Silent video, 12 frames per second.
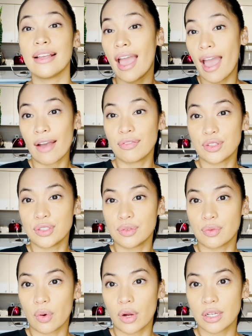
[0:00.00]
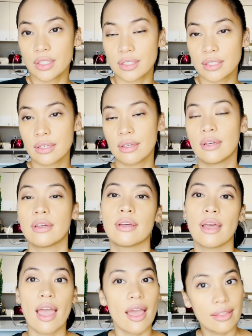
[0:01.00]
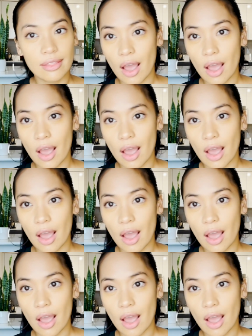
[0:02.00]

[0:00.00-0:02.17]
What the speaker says: after divorce and the